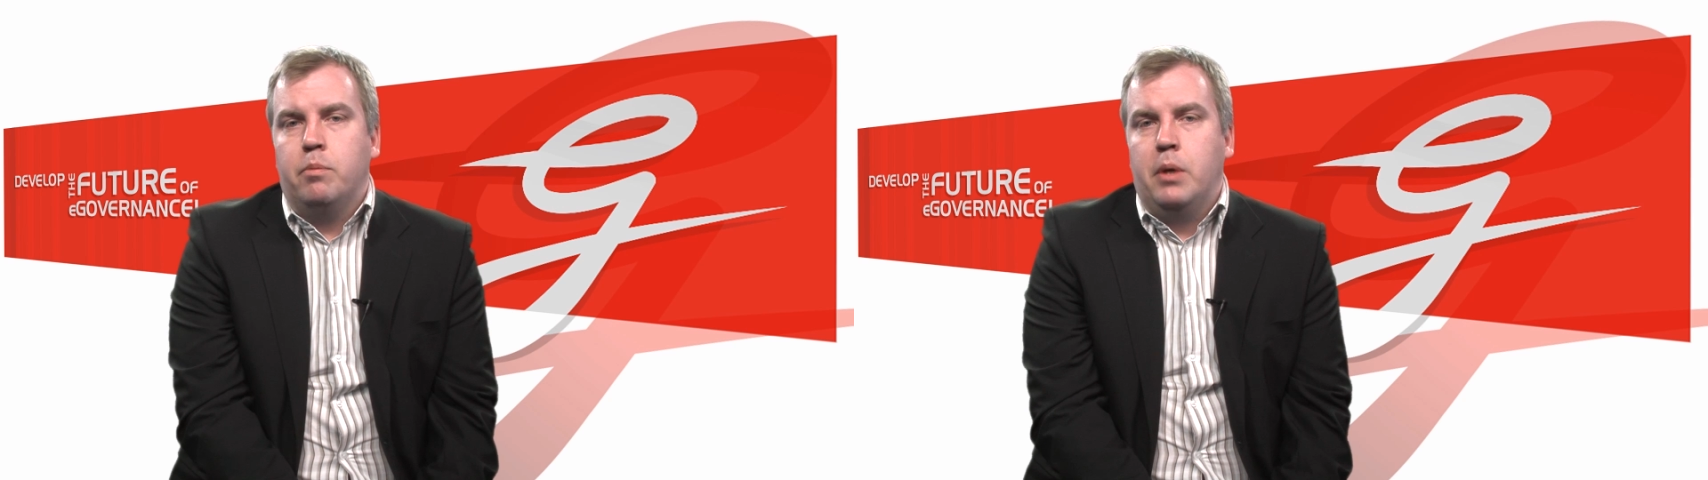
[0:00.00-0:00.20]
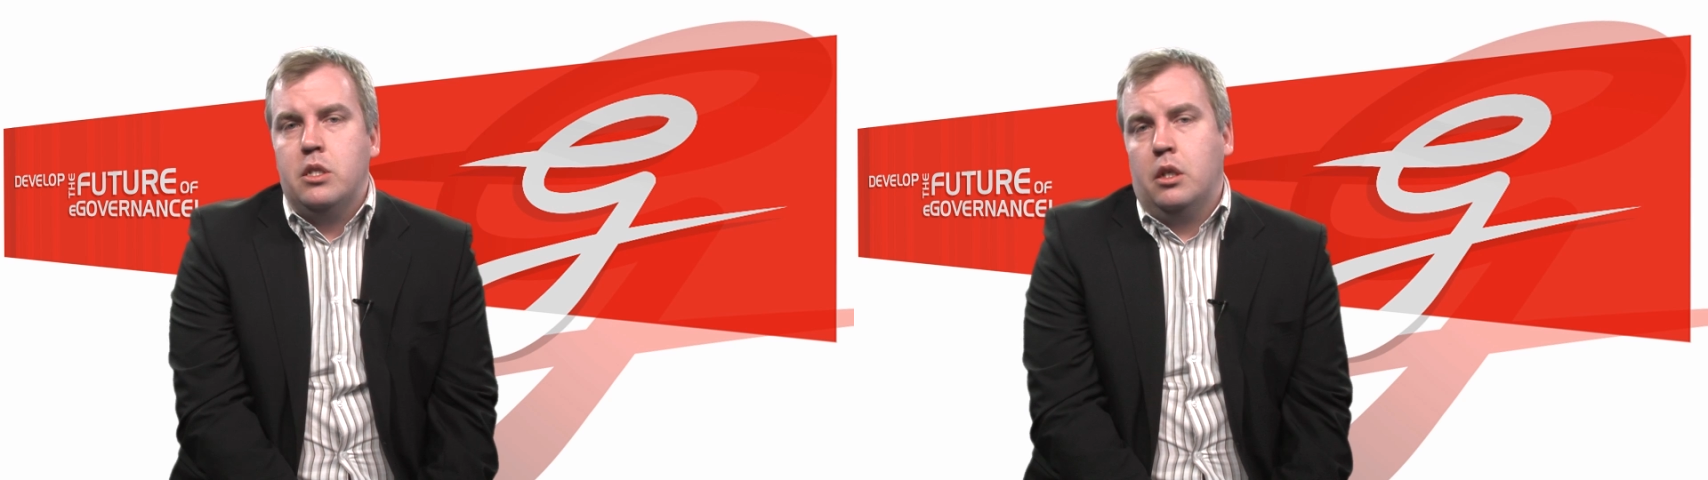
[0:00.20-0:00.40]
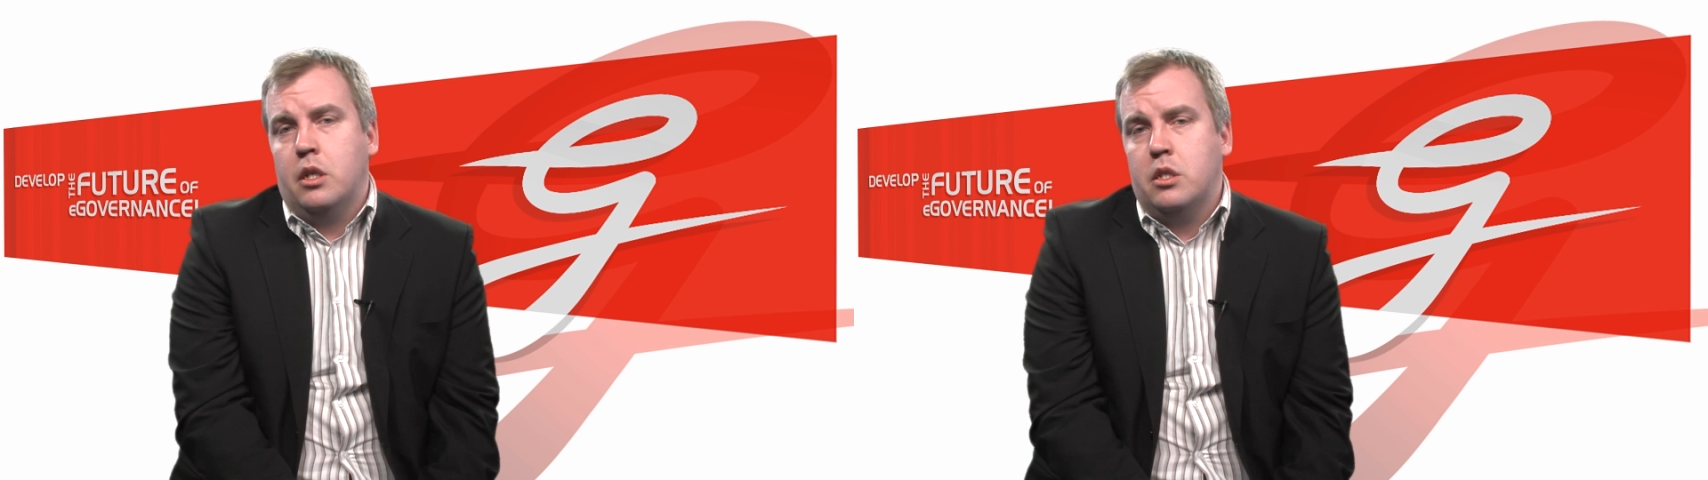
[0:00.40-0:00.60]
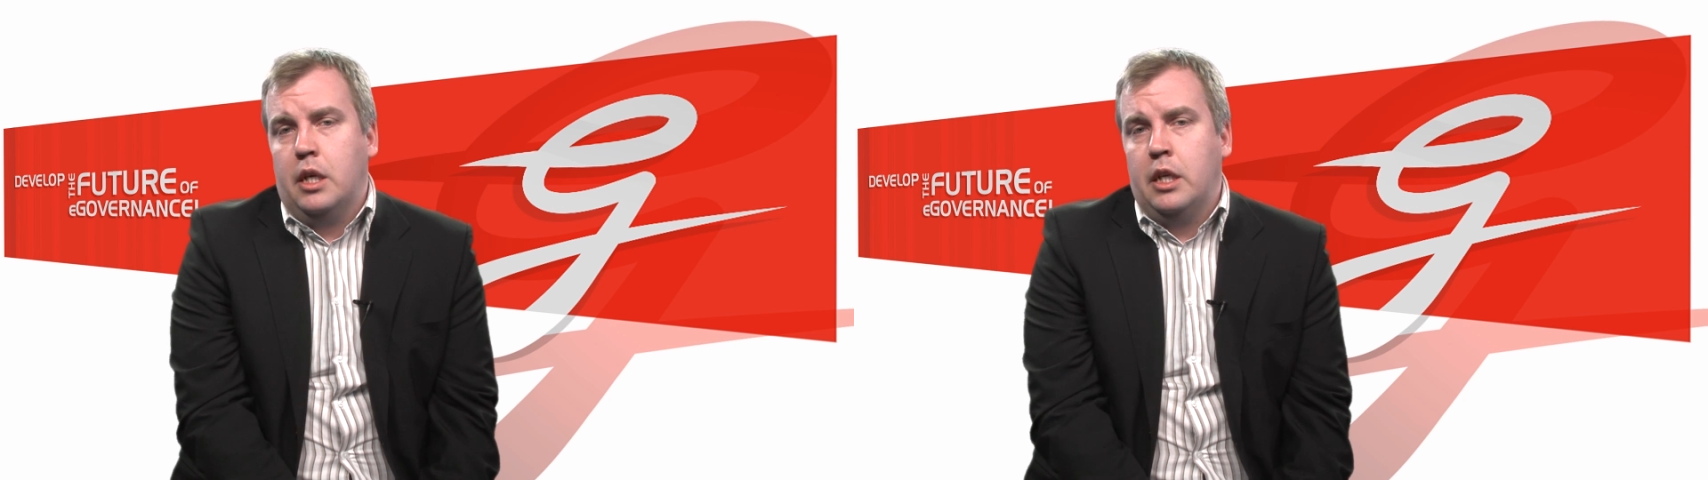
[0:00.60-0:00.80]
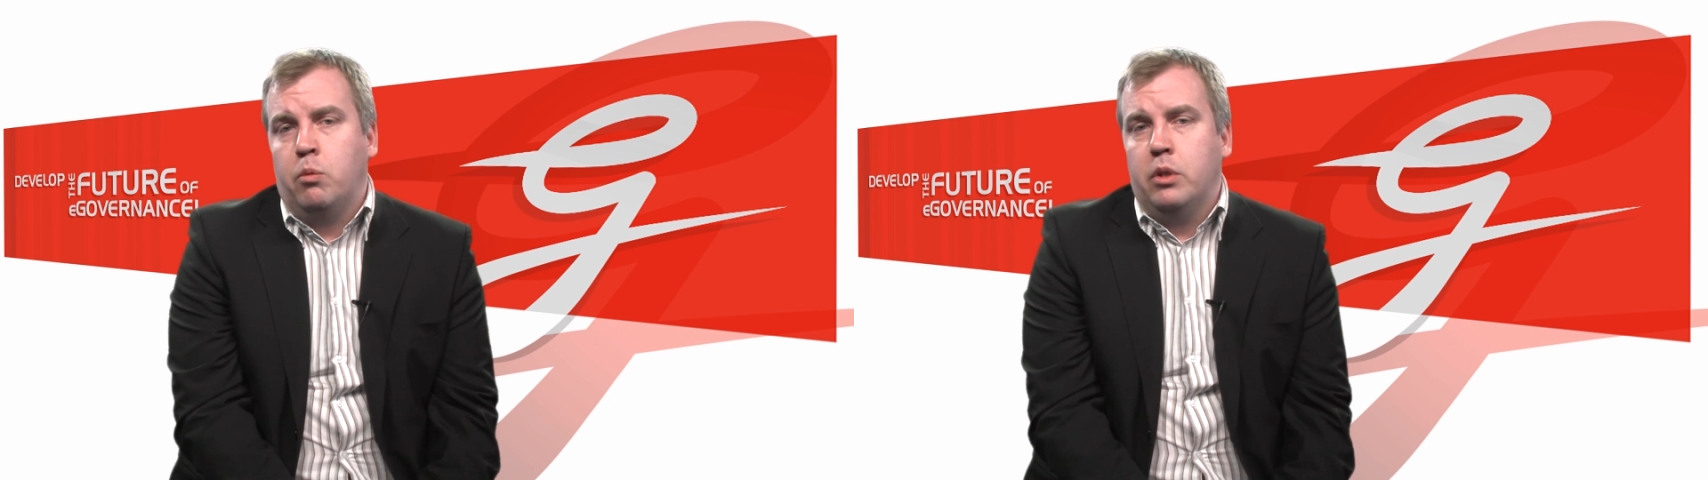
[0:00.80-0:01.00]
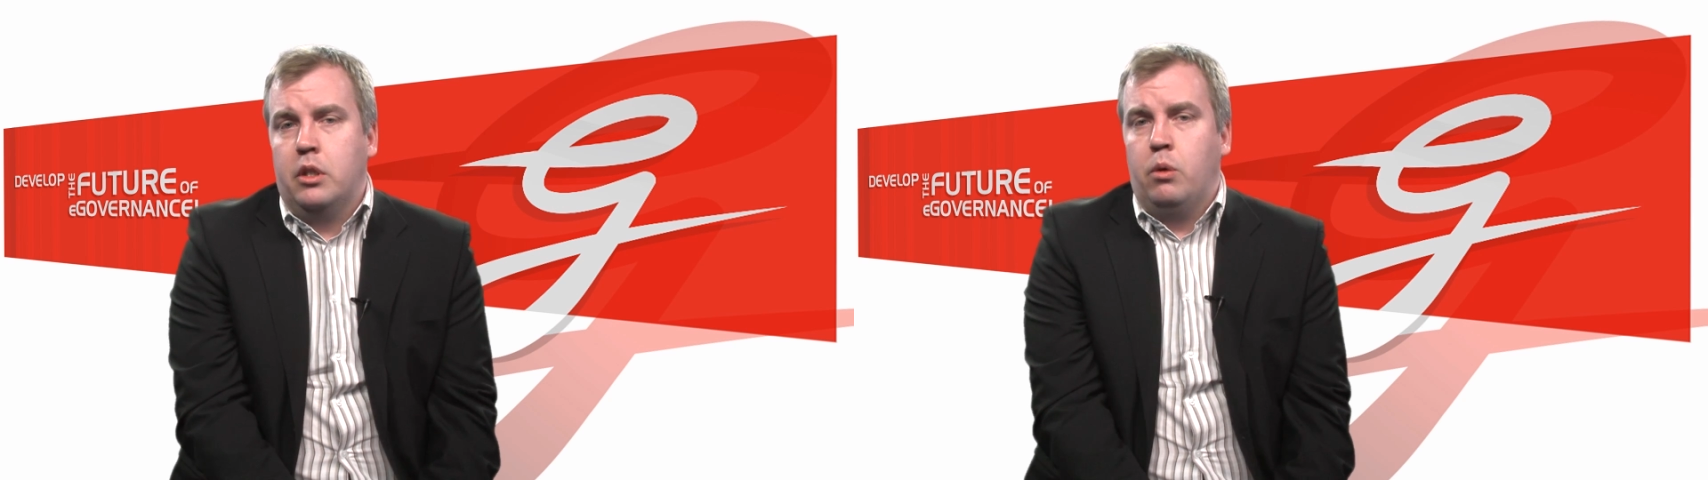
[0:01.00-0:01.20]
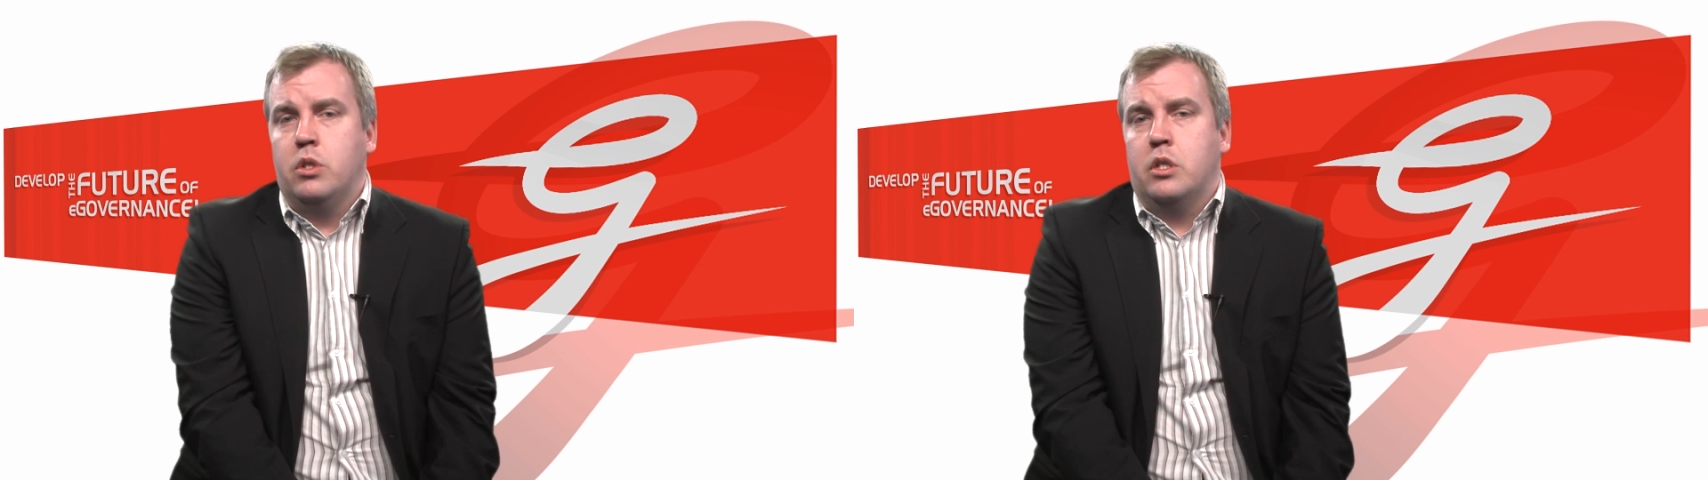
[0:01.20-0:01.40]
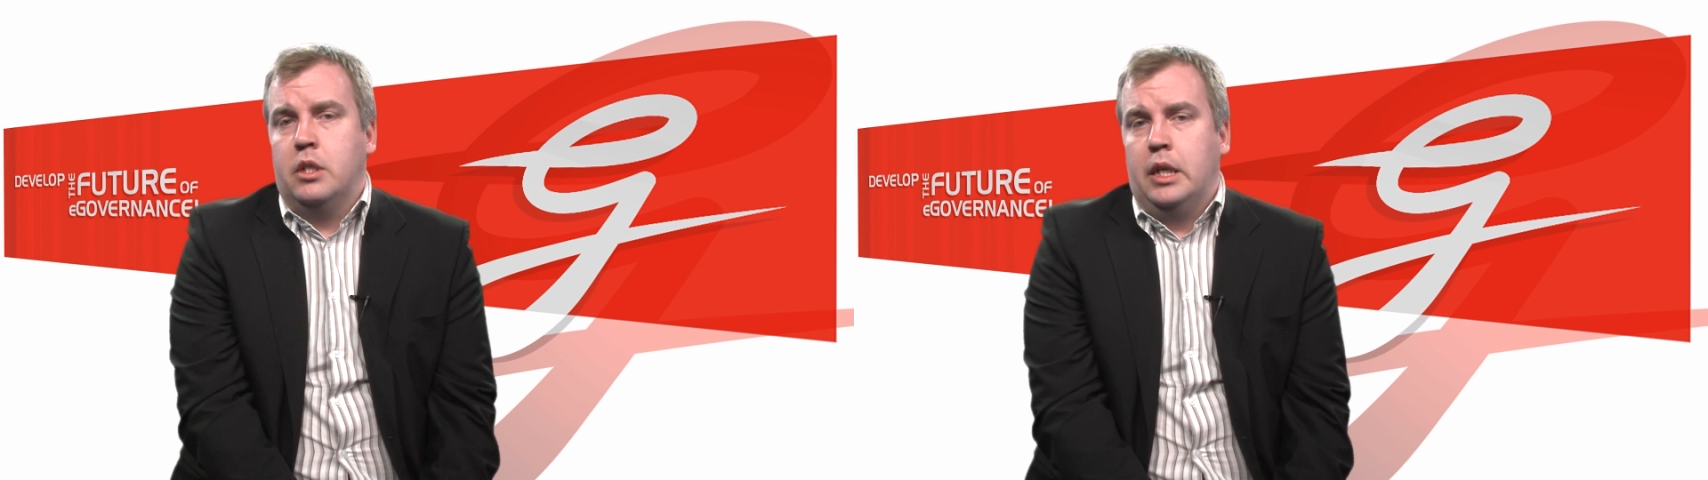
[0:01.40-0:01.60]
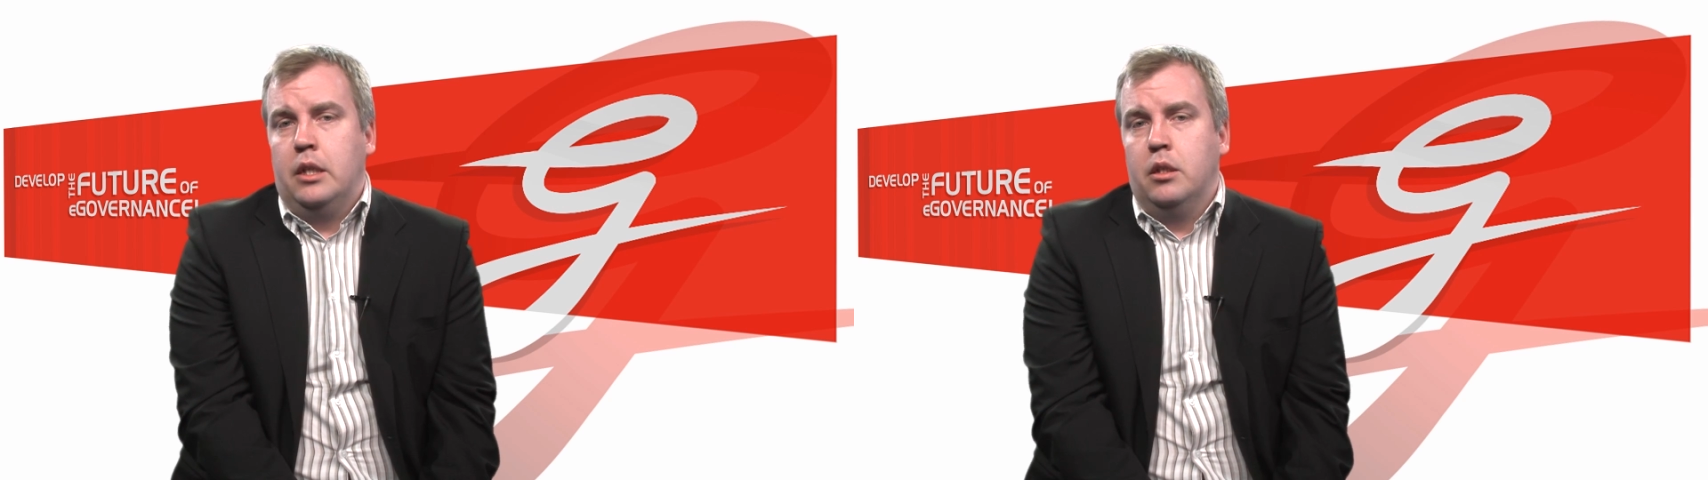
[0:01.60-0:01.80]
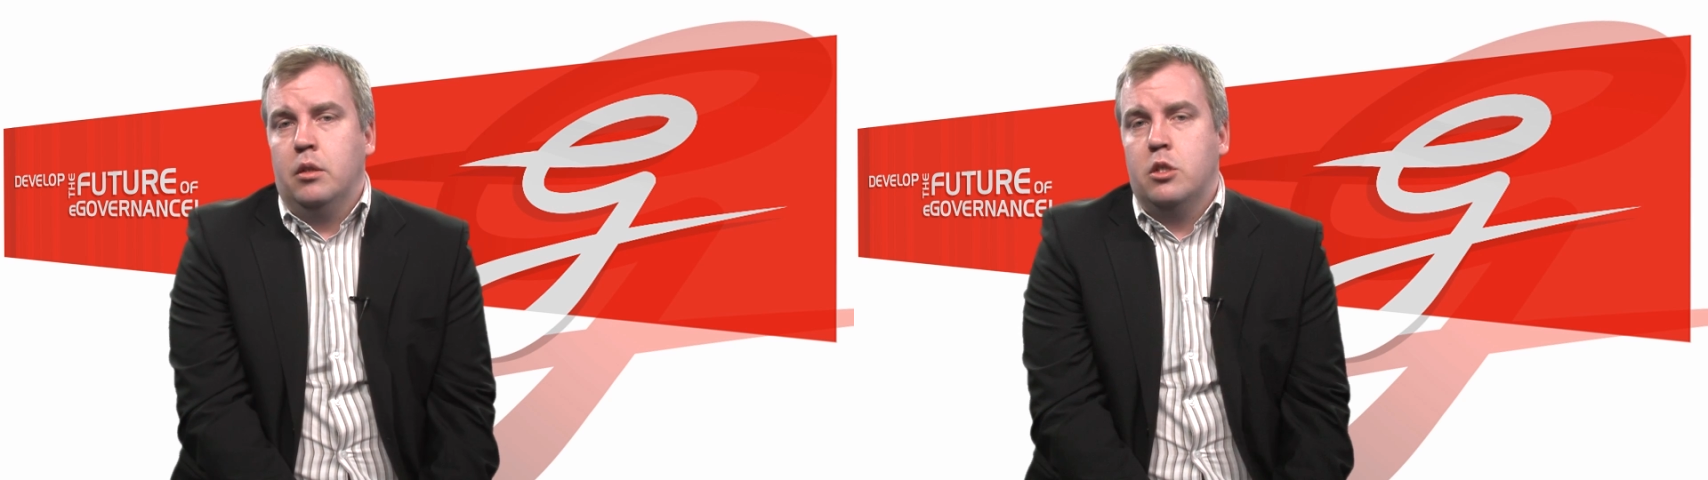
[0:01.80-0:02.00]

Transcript: best understanding what the users need.